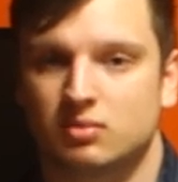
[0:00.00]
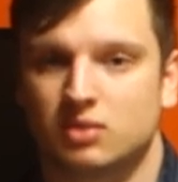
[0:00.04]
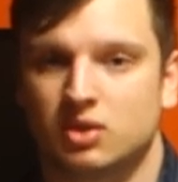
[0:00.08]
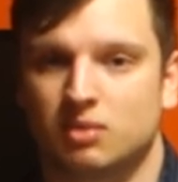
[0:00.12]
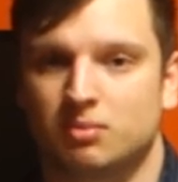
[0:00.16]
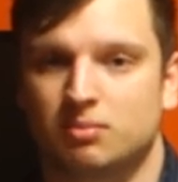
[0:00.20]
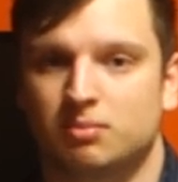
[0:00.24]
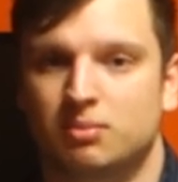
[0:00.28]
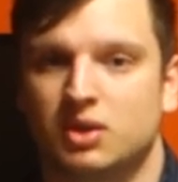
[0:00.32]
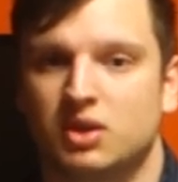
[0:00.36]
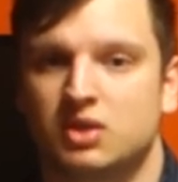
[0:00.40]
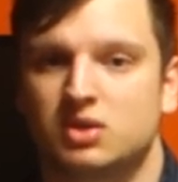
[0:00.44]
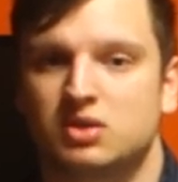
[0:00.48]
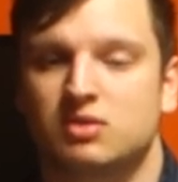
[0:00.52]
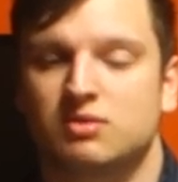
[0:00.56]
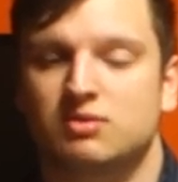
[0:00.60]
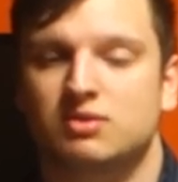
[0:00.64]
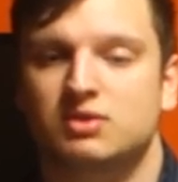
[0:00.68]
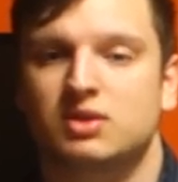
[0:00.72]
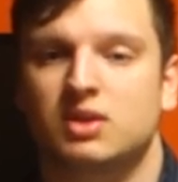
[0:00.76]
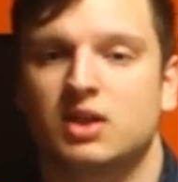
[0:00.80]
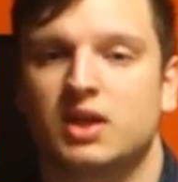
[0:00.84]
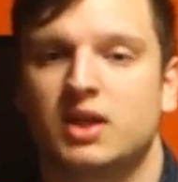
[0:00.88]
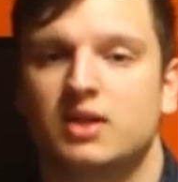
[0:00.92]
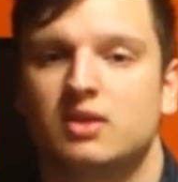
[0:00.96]
a bunch of
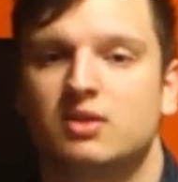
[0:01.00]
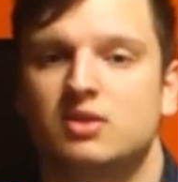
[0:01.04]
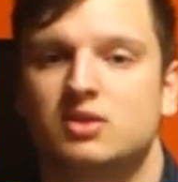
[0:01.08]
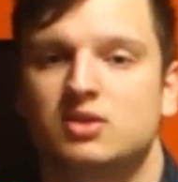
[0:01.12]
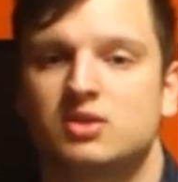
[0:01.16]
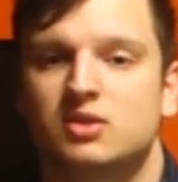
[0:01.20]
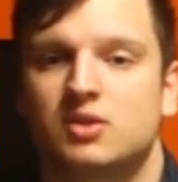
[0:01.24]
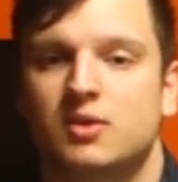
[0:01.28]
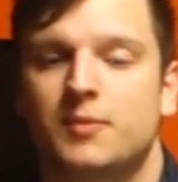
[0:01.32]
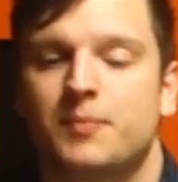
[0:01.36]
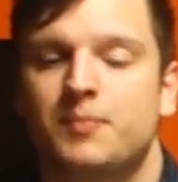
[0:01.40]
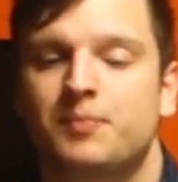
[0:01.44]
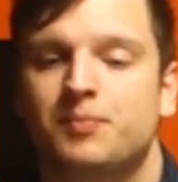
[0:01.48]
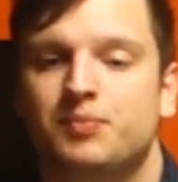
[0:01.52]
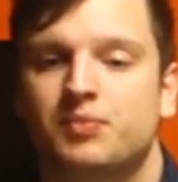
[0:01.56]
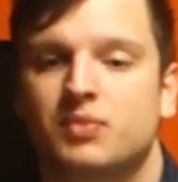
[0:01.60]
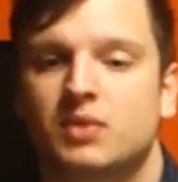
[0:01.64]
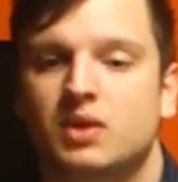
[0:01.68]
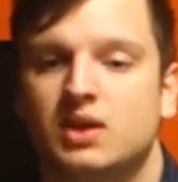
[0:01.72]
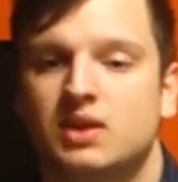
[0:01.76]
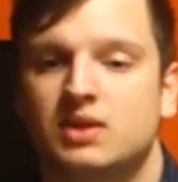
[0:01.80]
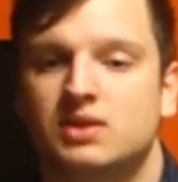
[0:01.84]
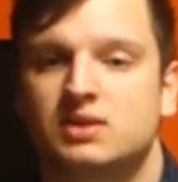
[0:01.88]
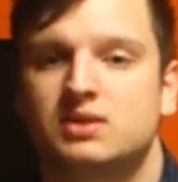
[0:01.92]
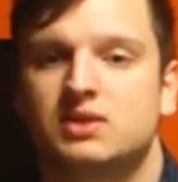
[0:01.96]
sliders
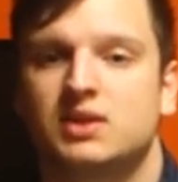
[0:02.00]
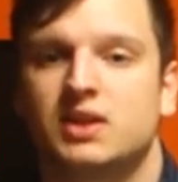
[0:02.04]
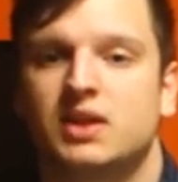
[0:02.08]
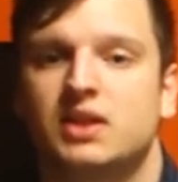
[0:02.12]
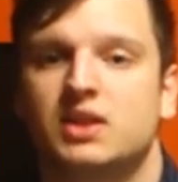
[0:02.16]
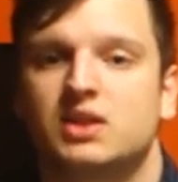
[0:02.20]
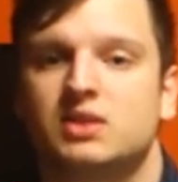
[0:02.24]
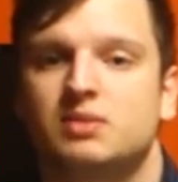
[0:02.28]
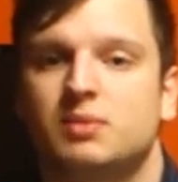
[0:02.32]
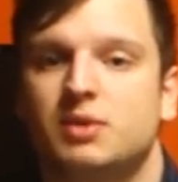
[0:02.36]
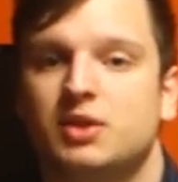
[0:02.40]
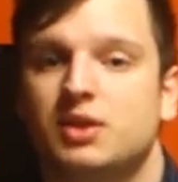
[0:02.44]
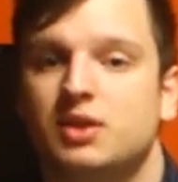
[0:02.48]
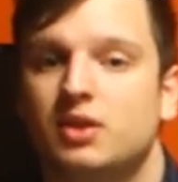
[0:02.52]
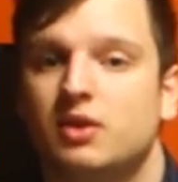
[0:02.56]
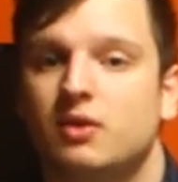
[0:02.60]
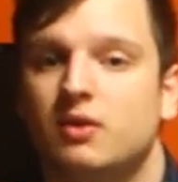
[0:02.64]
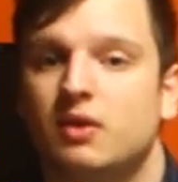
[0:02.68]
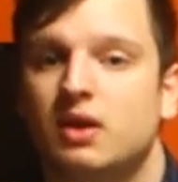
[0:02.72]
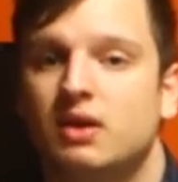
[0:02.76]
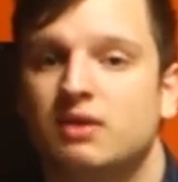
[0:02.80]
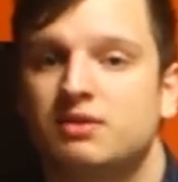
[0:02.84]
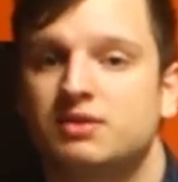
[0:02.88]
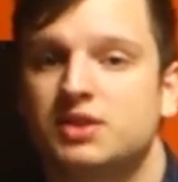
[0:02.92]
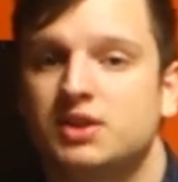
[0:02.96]
and settings, but you
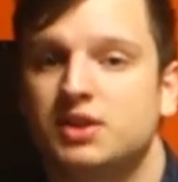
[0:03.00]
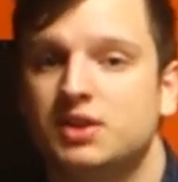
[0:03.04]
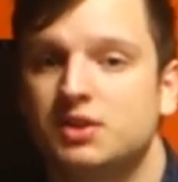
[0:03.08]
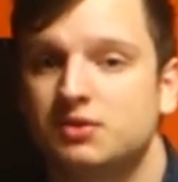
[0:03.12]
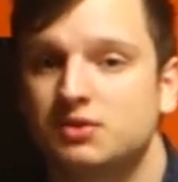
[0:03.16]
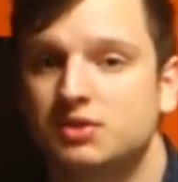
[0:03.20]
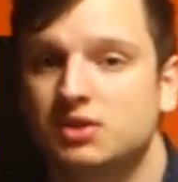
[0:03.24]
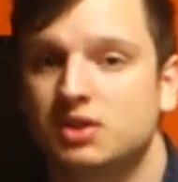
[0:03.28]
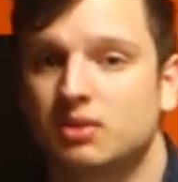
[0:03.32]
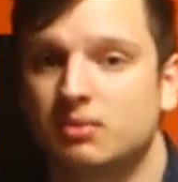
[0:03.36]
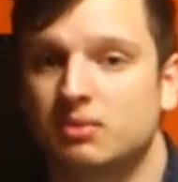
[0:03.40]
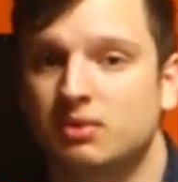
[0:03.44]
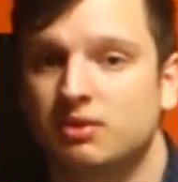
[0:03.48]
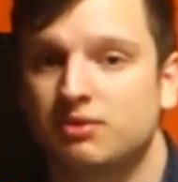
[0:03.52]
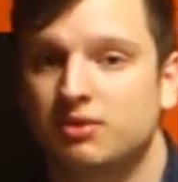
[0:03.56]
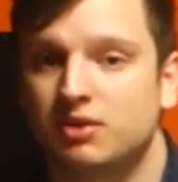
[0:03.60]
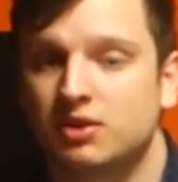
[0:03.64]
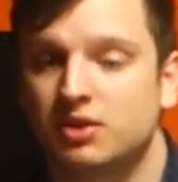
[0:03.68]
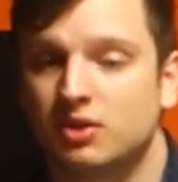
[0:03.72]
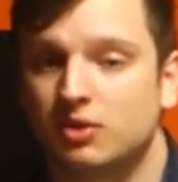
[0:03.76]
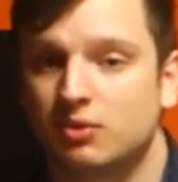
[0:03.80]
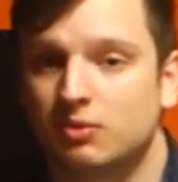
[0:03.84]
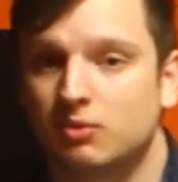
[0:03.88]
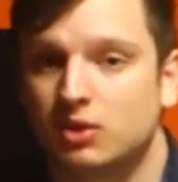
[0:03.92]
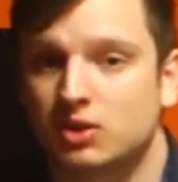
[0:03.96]
don't have to use them. If you
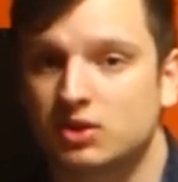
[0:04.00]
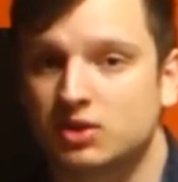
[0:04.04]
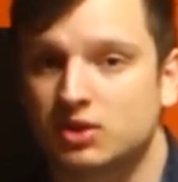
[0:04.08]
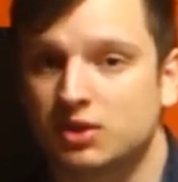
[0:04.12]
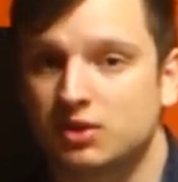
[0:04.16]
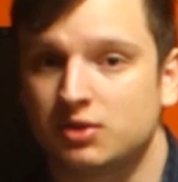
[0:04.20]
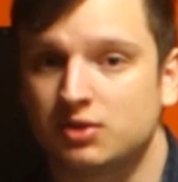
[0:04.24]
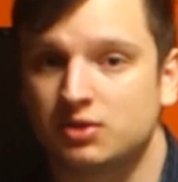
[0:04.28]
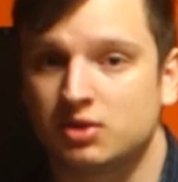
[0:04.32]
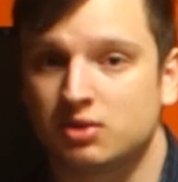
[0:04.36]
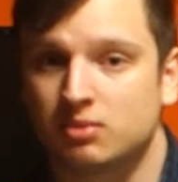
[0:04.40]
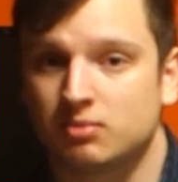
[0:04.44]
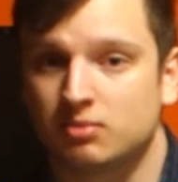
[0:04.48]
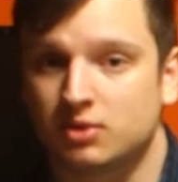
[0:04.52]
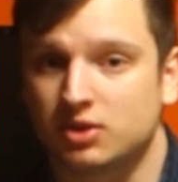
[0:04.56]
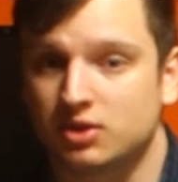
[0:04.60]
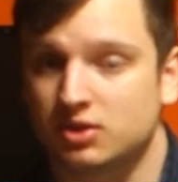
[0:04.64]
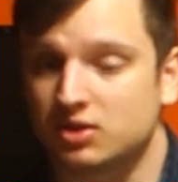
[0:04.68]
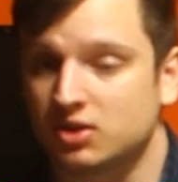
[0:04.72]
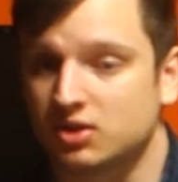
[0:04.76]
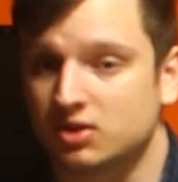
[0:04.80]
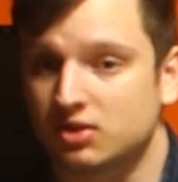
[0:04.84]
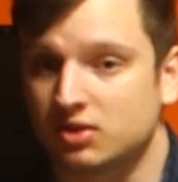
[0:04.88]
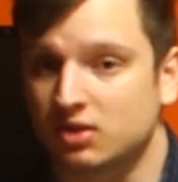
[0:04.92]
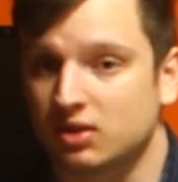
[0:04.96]
don't want to use them, you
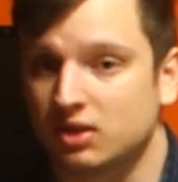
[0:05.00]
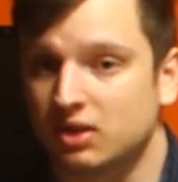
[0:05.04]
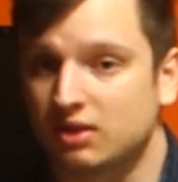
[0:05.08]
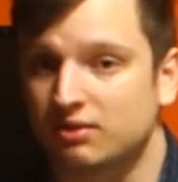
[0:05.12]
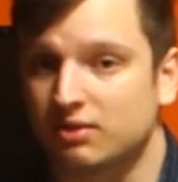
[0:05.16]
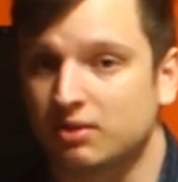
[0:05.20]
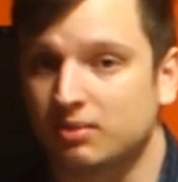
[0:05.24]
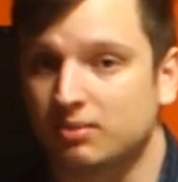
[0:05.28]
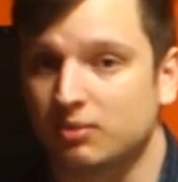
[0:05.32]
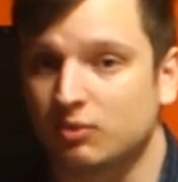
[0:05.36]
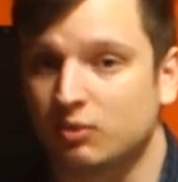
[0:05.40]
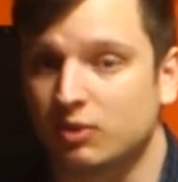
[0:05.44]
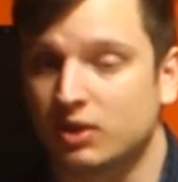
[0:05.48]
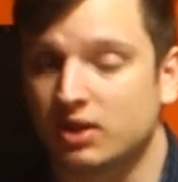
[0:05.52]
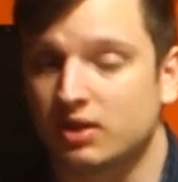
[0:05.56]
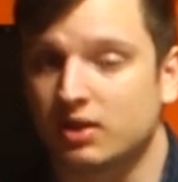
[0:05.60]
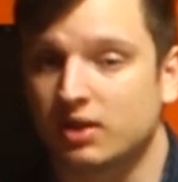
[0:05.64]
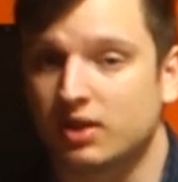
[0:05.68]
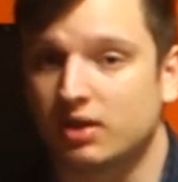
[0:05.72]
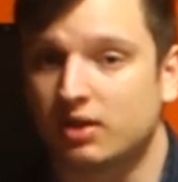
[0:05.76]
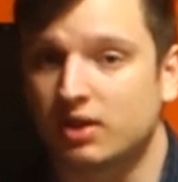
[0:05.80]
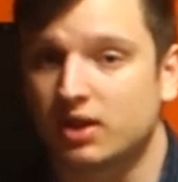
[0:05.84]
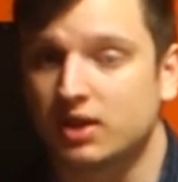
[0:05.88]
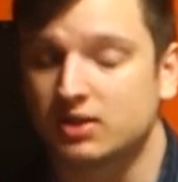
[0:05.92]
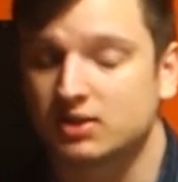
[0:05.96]
just leave them where
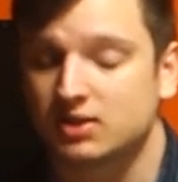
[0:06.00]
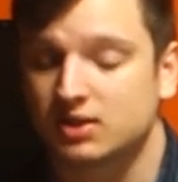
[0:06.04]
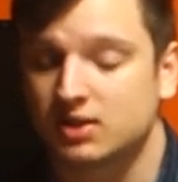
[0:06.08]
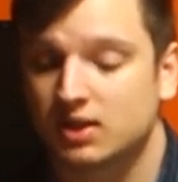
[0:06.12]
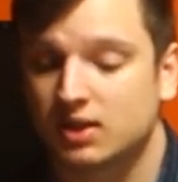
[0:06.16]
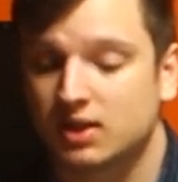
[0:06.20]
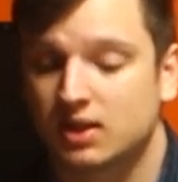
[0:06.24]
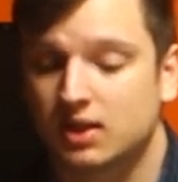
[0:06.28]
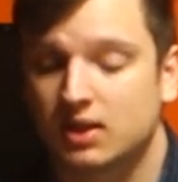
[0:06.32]
they're at.